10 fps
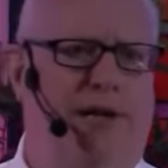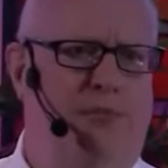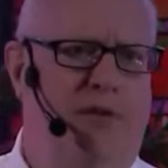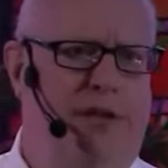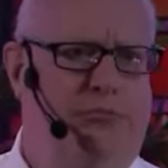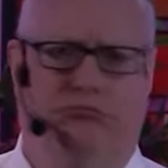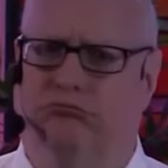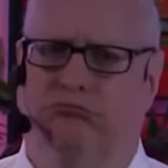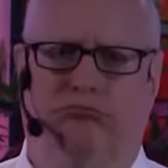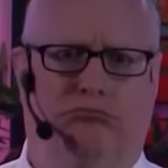movies. Mm
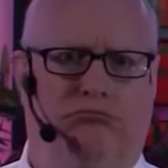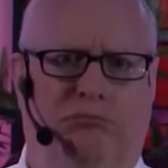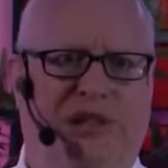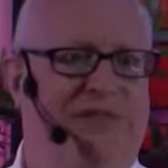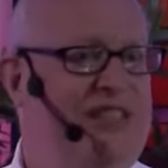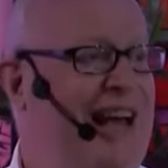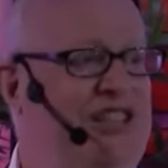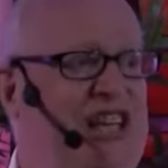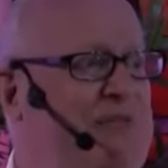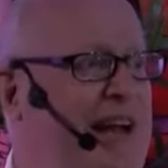-mm. It's not
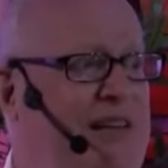G rated,